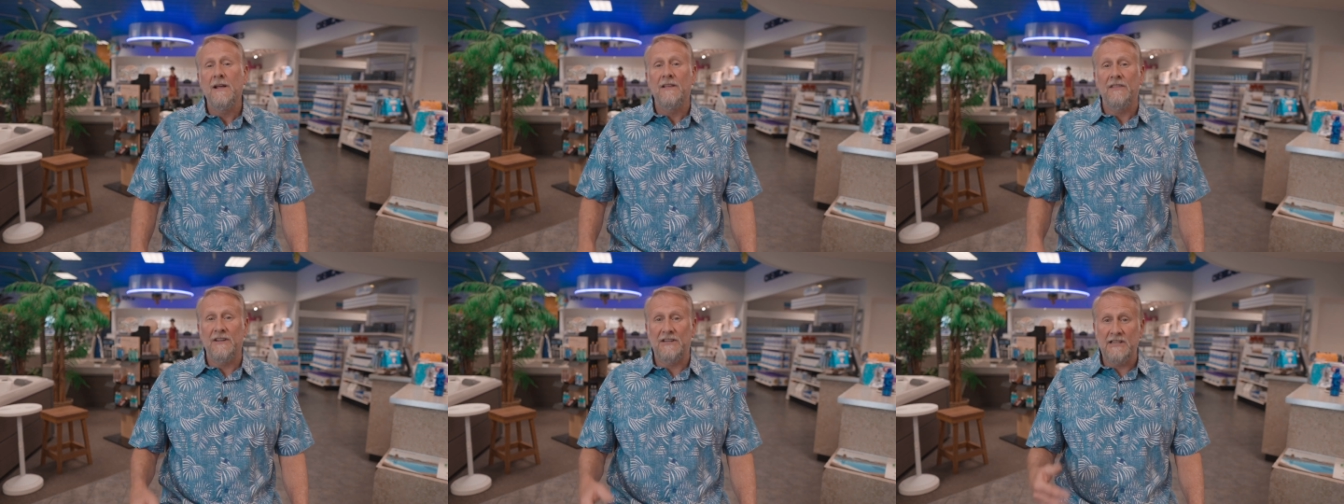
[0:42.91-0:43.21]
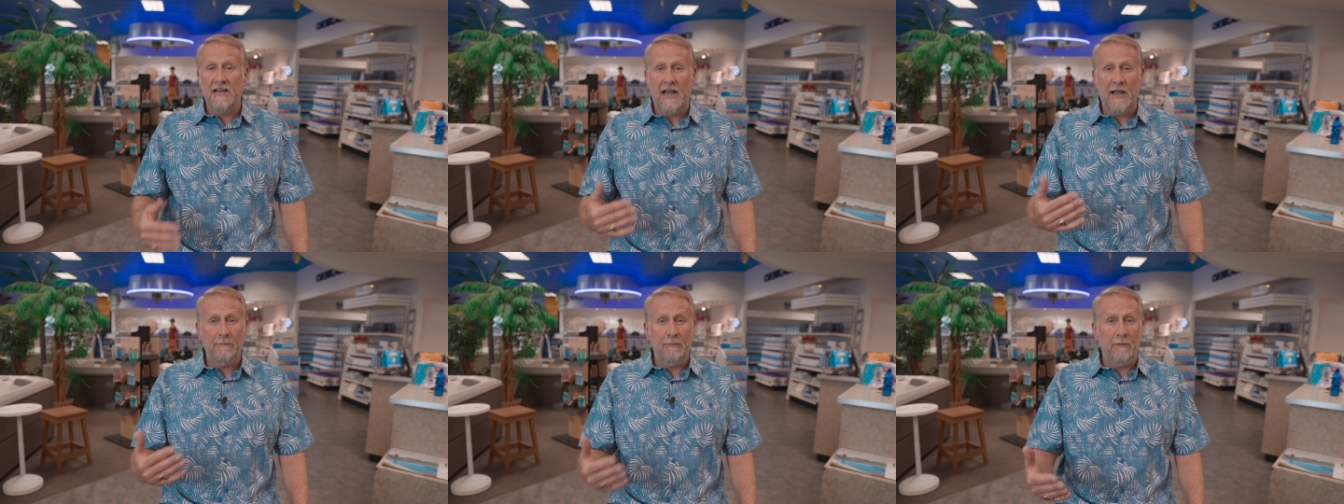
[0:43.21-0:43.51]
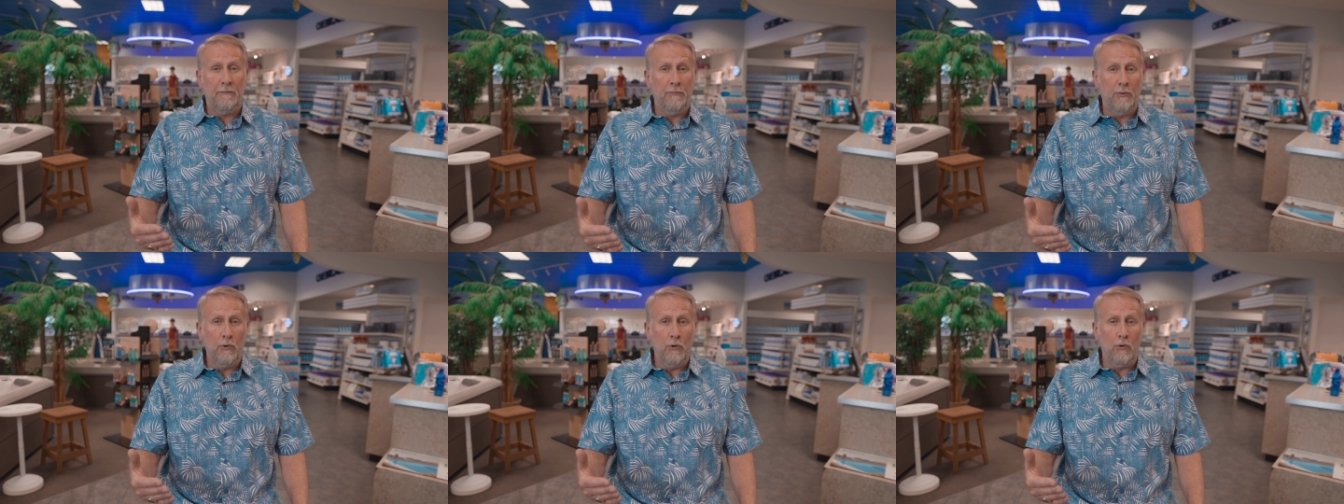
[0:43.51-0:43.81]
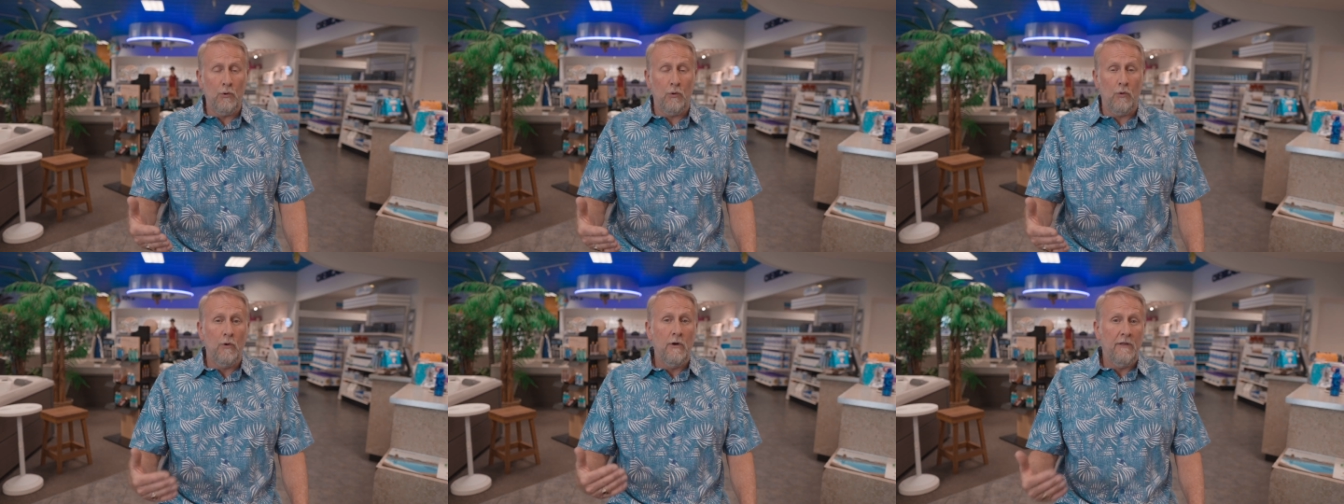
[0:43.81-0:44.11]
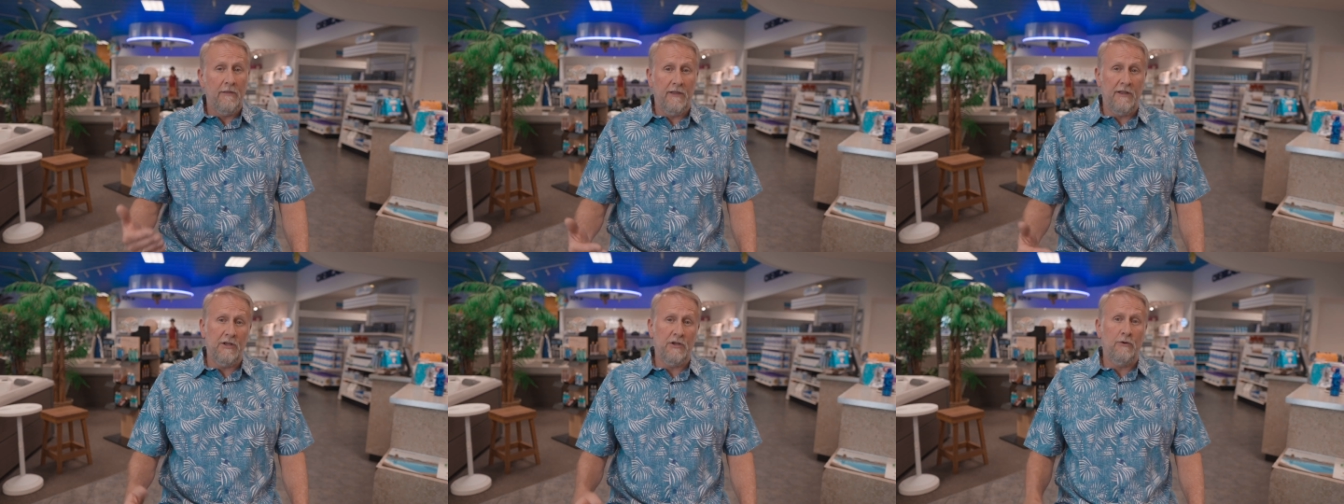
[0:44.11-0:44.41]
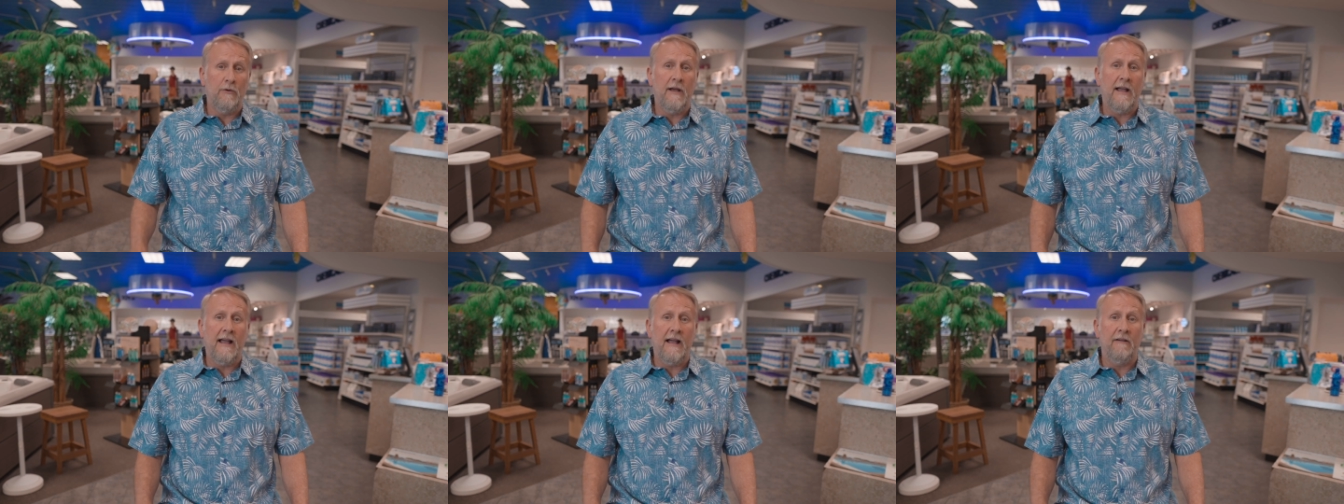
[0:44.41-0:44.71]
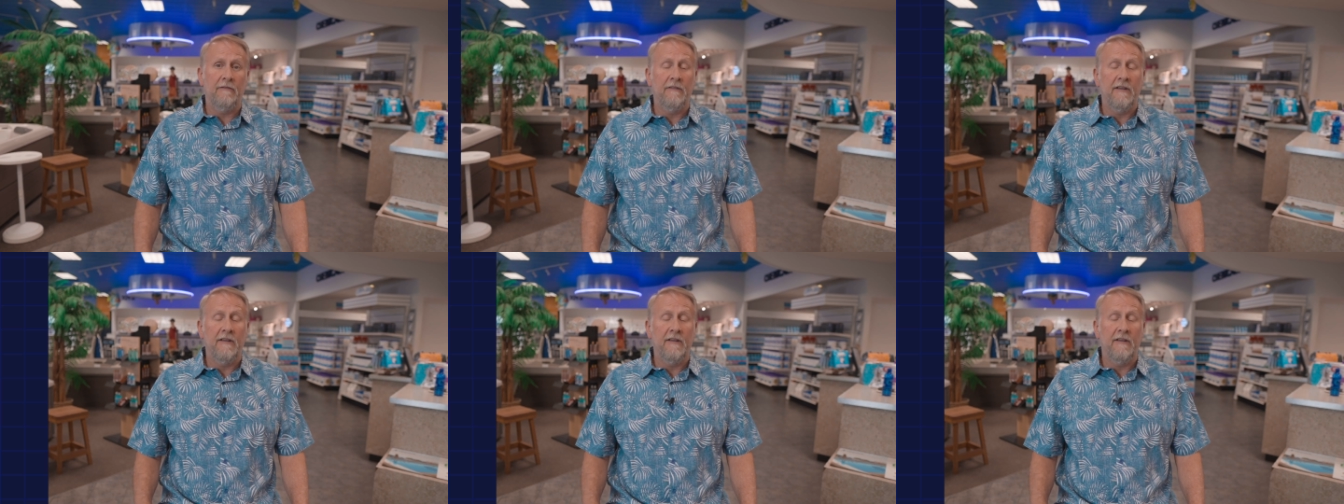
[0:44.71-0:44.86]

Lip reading: the type of pool that you have.